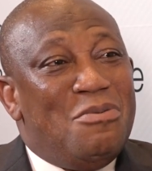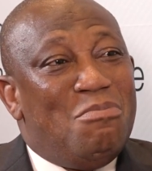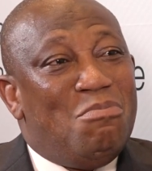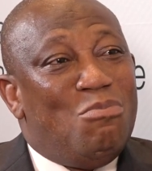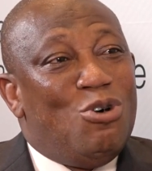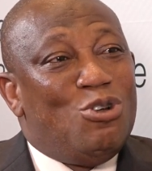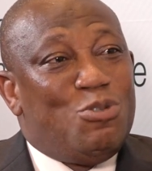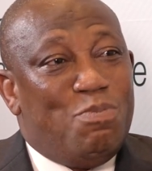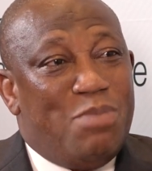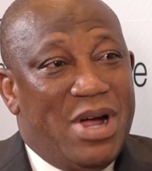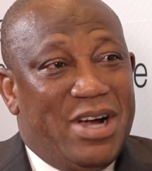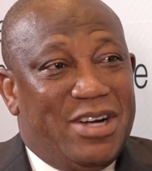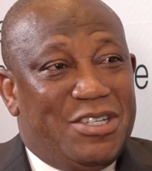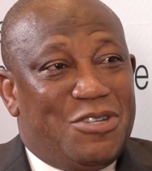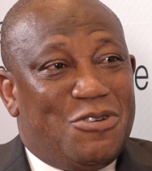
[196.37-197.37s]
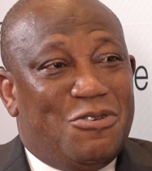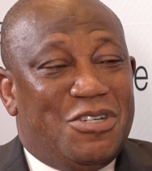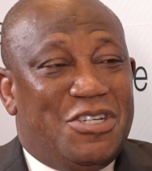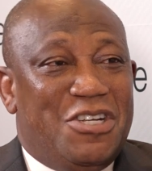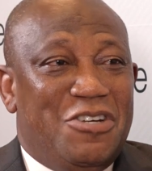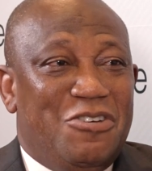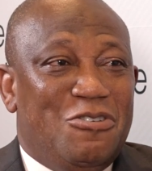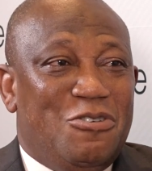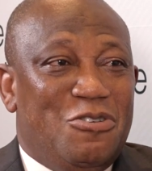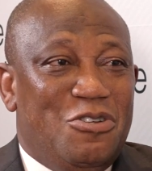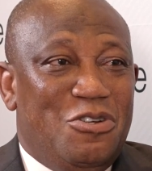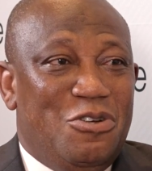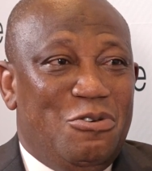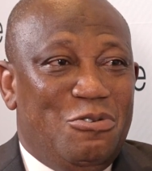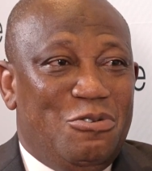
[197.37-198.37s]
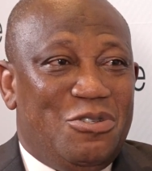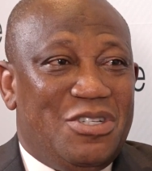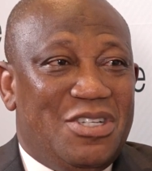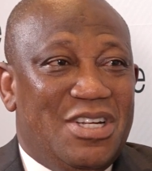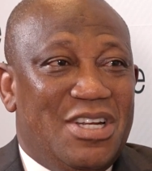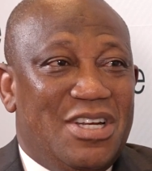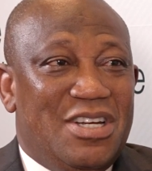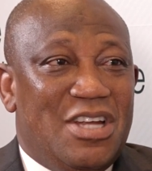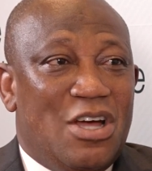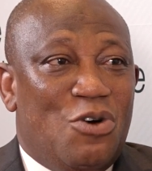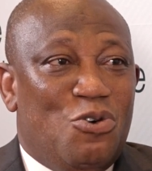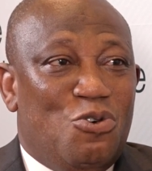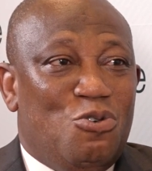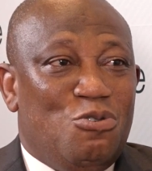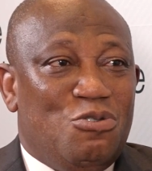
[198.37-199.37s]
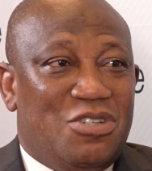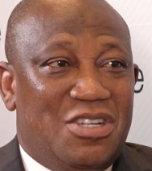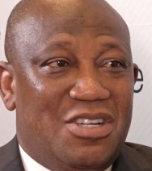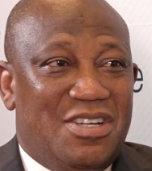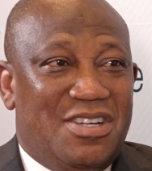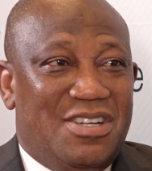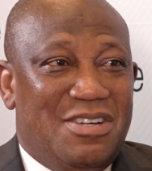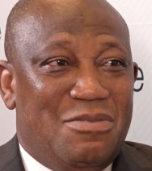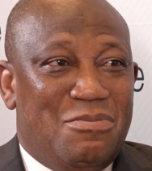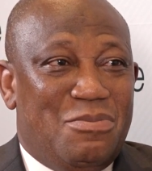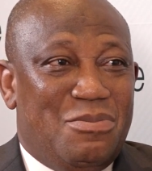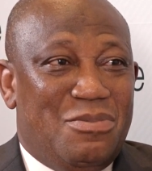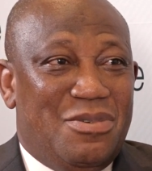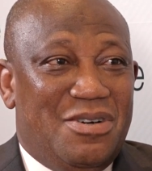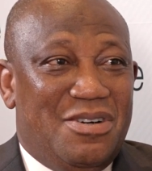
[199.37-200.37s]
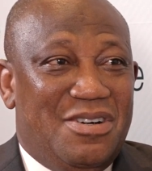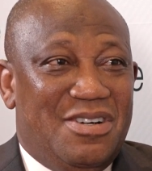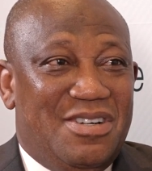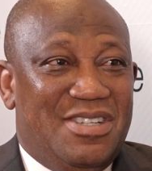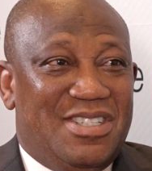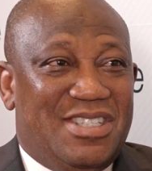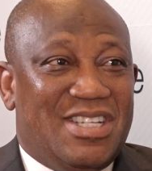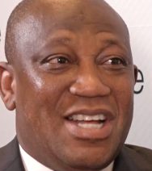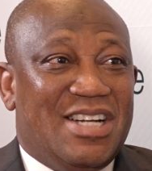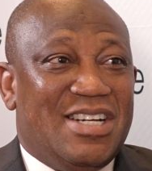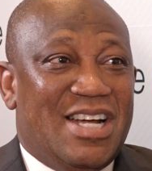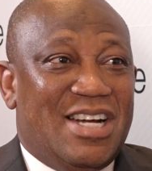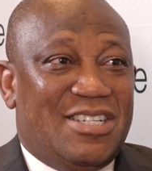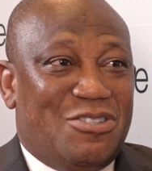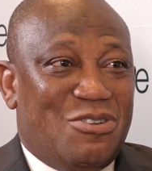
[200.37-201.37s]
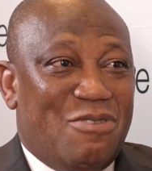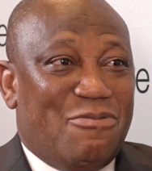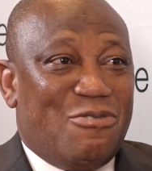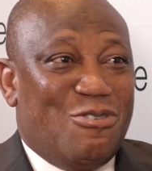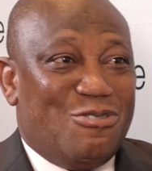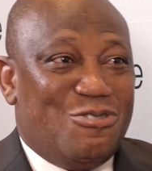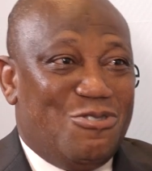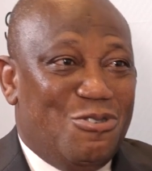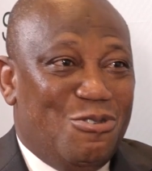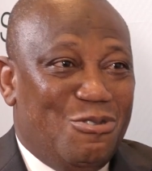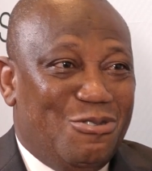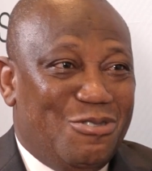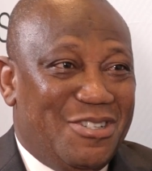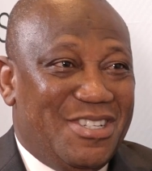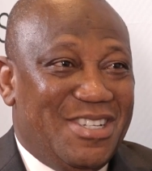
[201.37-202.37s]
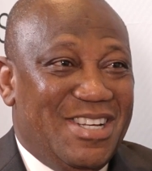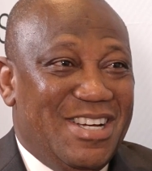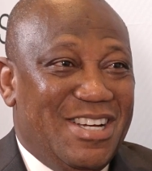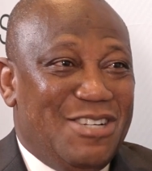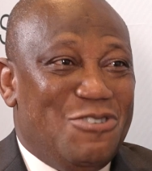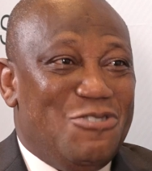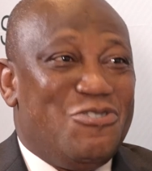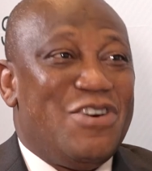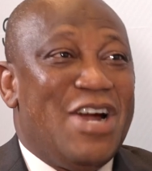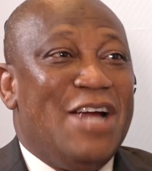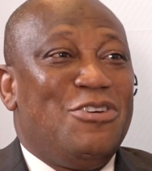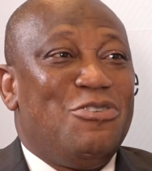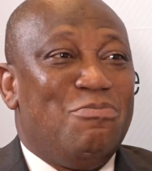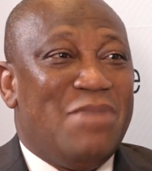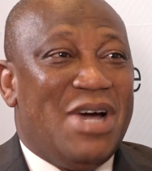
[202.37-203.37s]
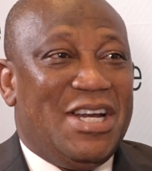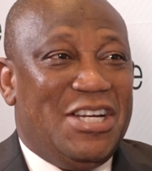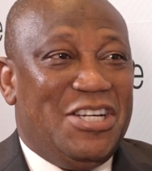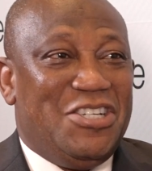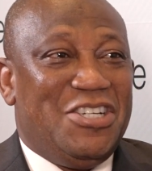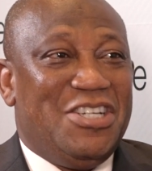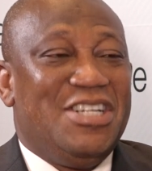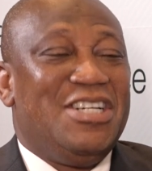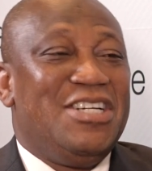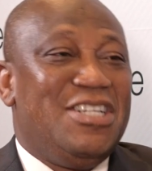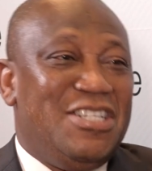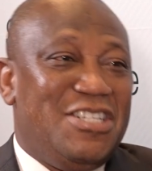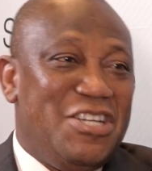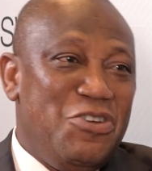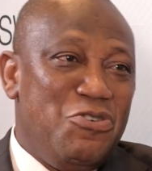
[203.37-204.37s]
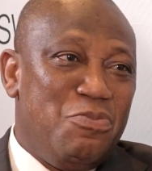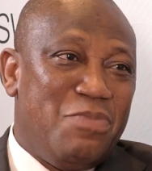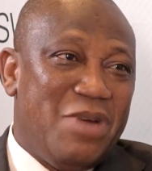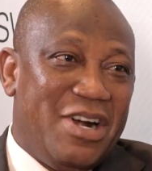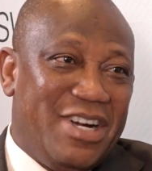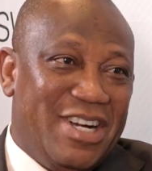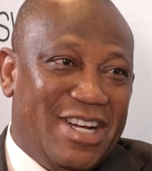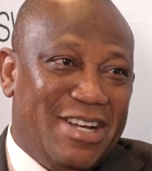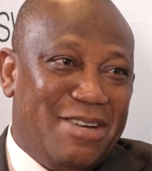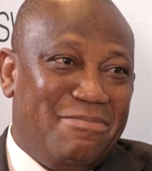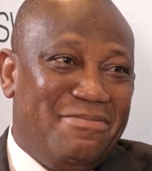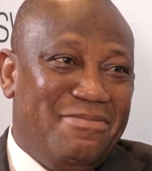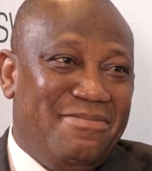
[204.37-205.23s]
most banks continue to use the old standards of controls to try to manage this new paradigm.